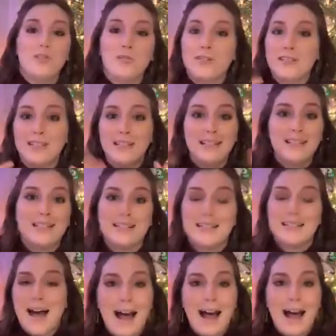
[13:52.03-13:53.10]
can see the
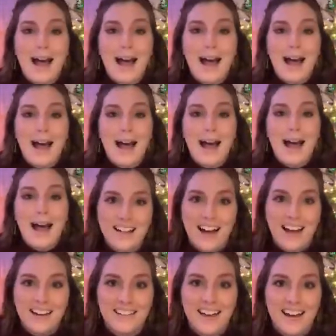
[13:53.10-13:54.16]
entire New York City
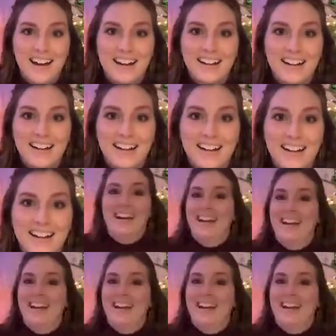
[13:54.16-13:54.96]
skyline. And it's